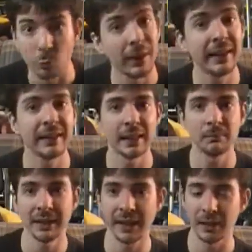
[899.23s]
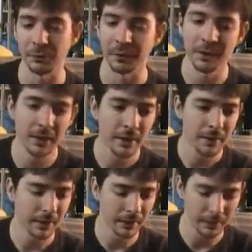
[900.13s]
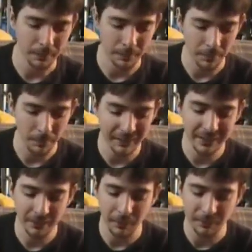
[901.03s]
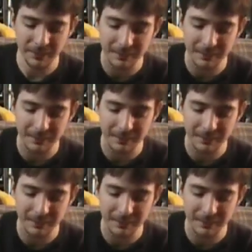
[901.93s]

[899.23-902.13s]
weighing him down, uh, being the,